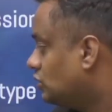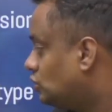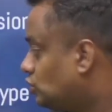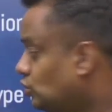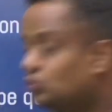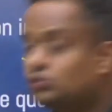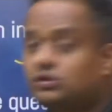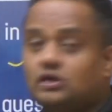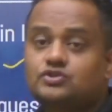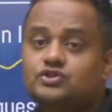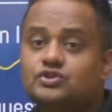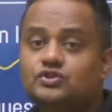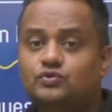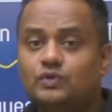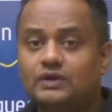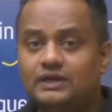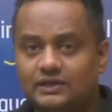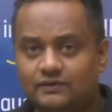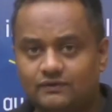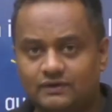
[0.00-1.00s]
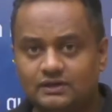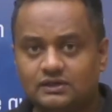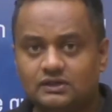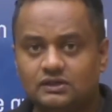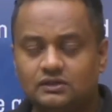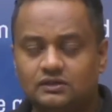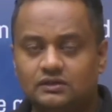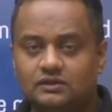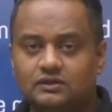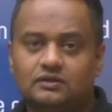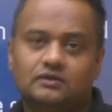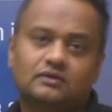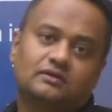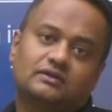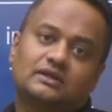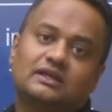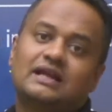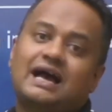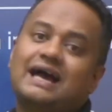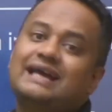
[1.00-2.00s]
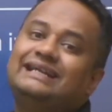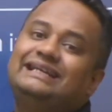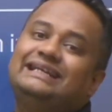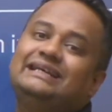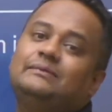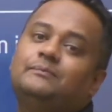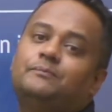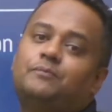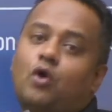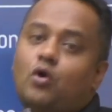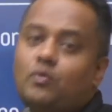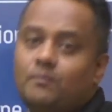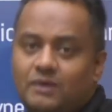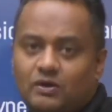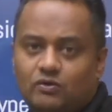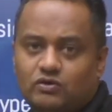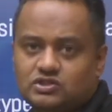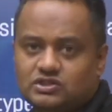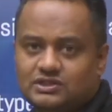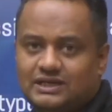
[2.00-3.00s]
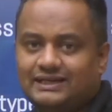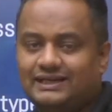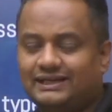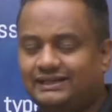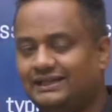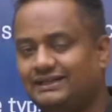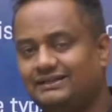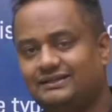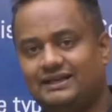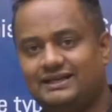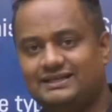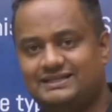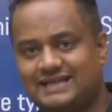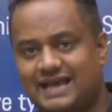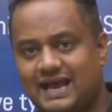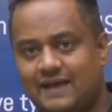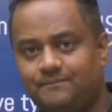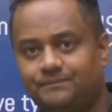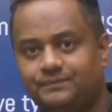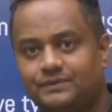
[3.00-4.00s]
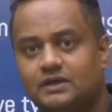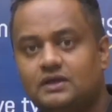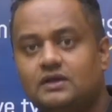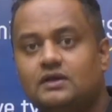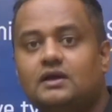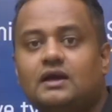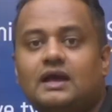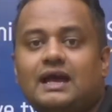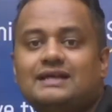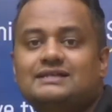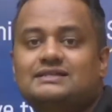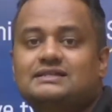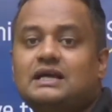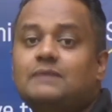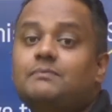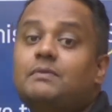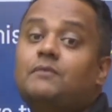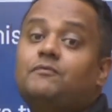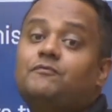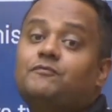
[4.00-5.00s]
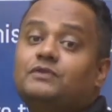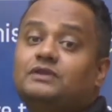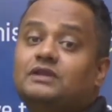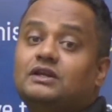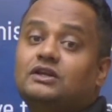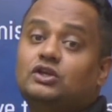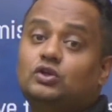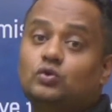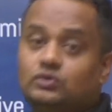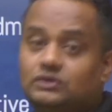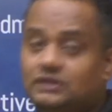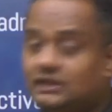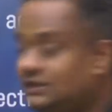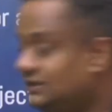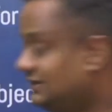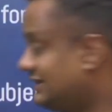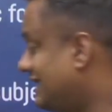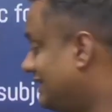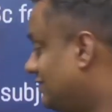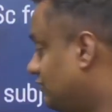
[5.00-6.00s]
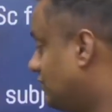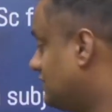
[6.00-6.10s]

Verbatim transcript: 2021, then IIT Bombay was connecting the exam, has come up with a new thing that